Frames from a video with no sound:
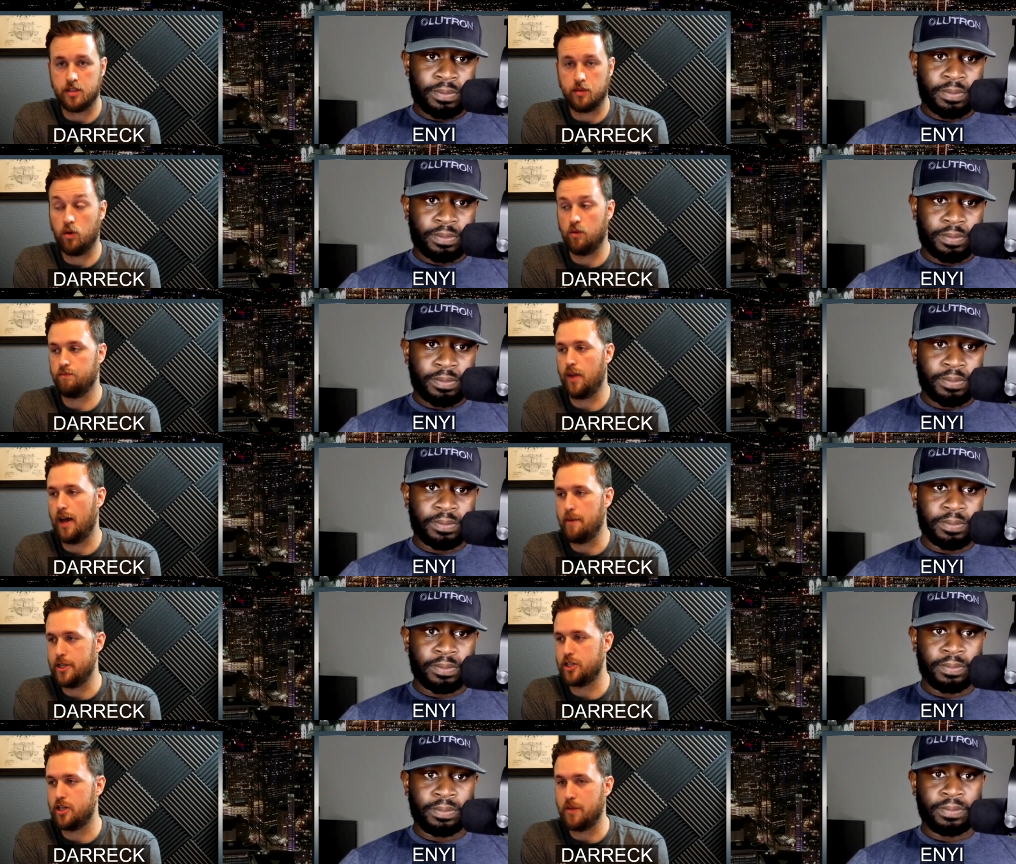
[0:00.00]
Speaker 1: Well, I
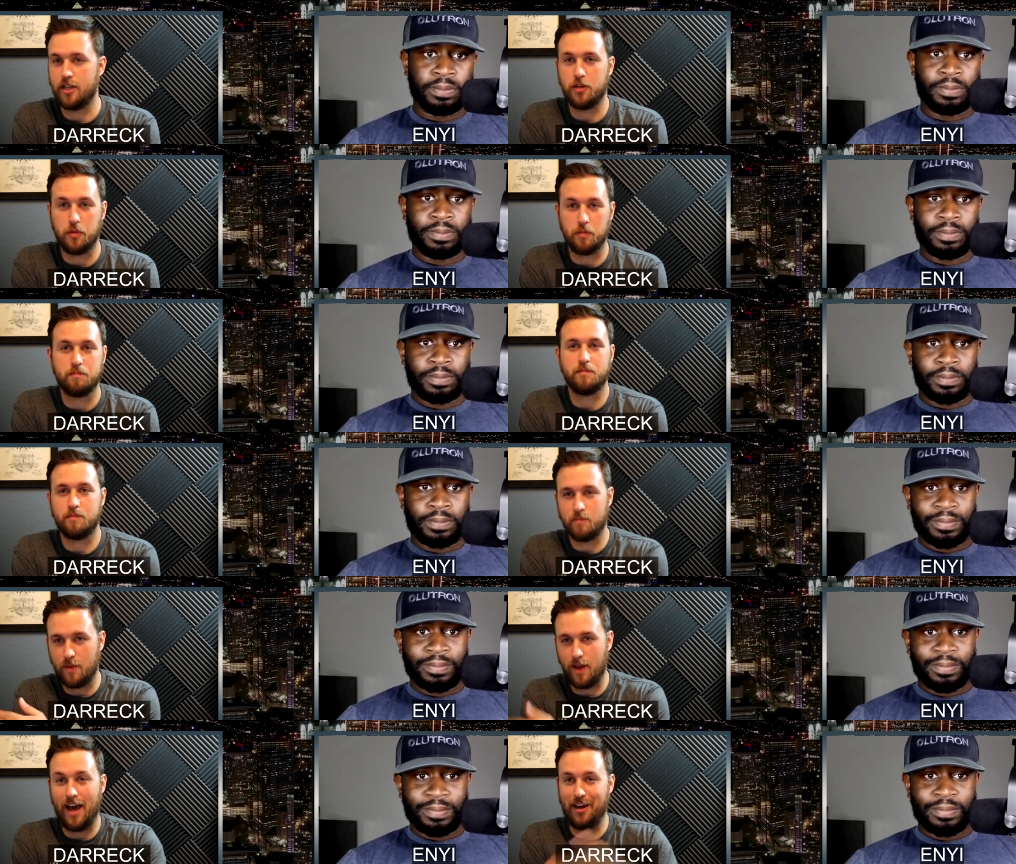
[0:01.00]
mentioned him, then you
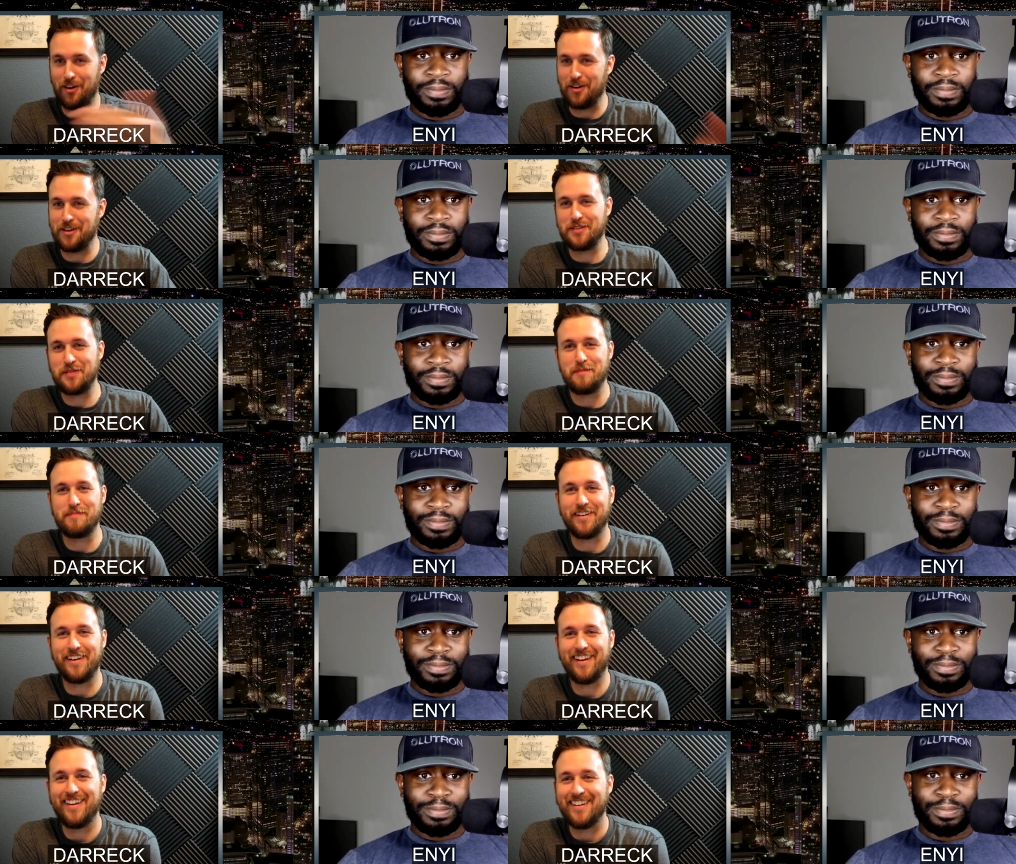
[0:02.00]
added on to it. But
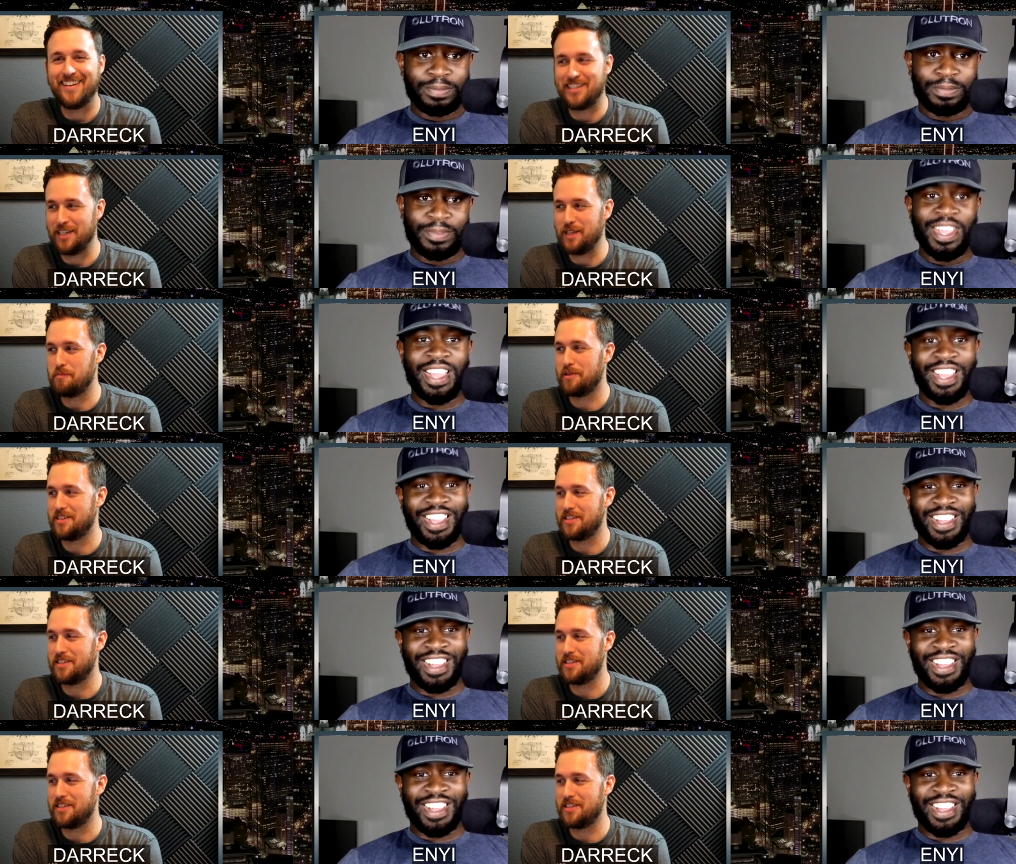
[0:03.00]
Jalen Brunson's